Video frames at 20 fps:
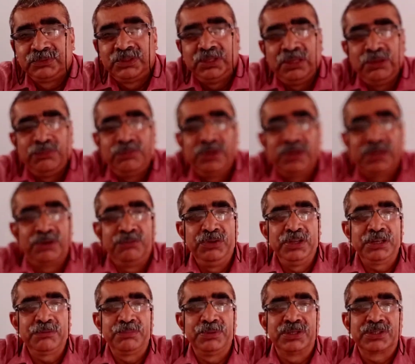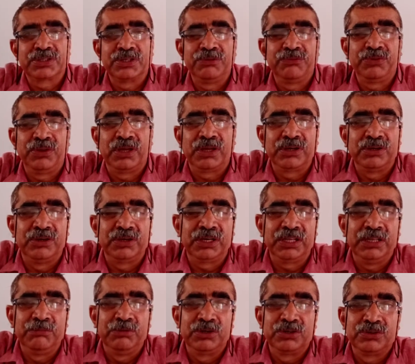If you are a weak person, if you are not
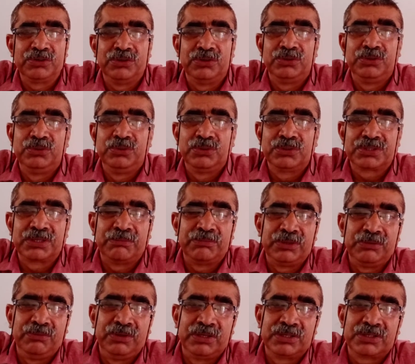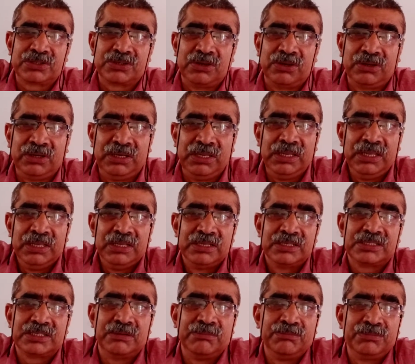able to do something very strongly,
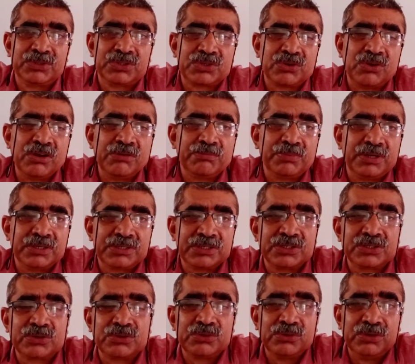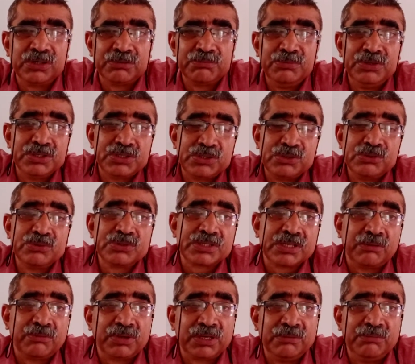some strong person should not misuse
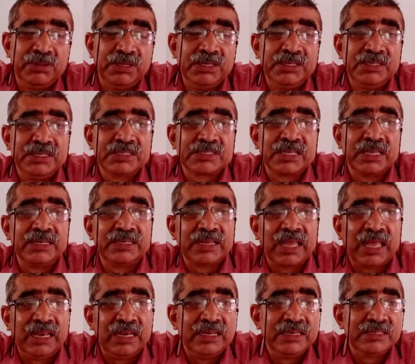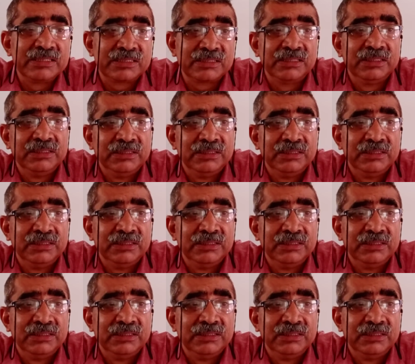our abilities and talents,